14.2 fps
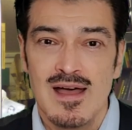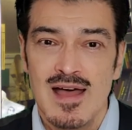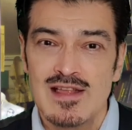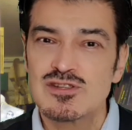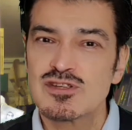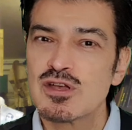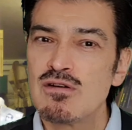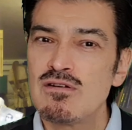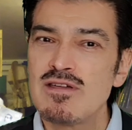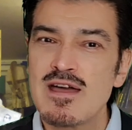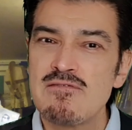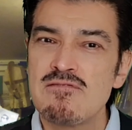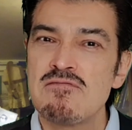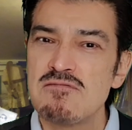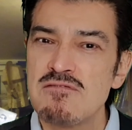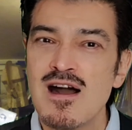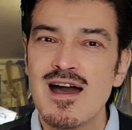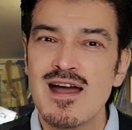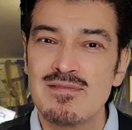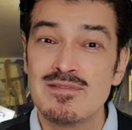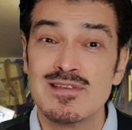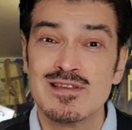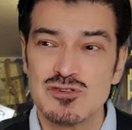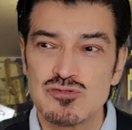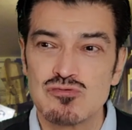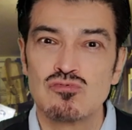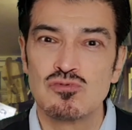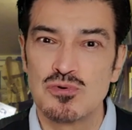And so they find
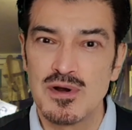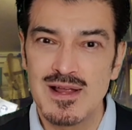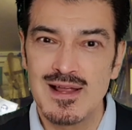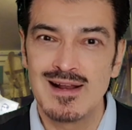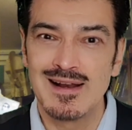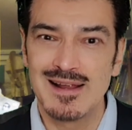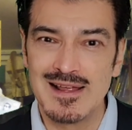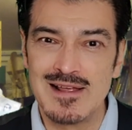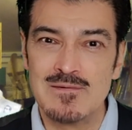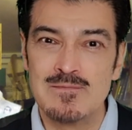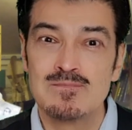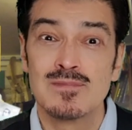this really